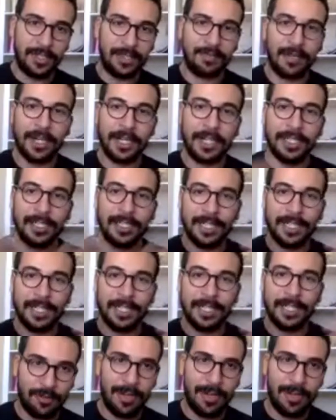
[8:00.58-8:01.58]
Spark,
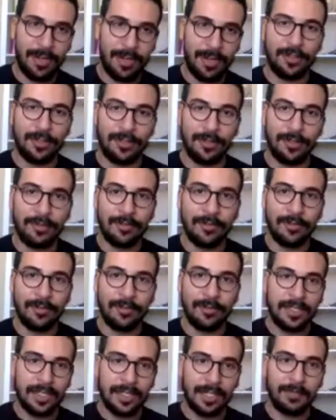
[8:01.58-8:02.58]
you try to
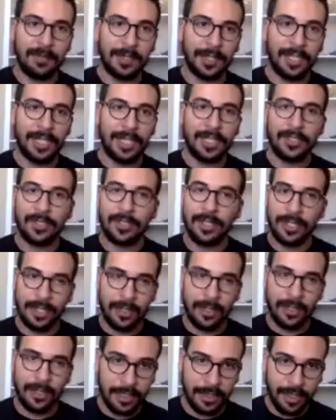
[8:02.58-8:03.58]
set up a cluster.
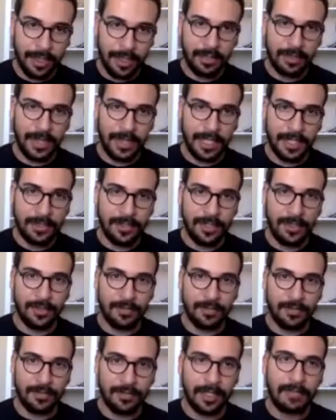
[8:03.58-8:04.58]
We did not provide a
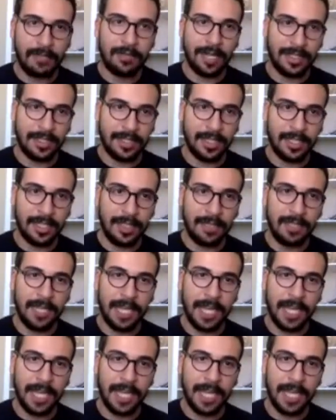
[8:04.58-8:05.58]
geospatial data processing API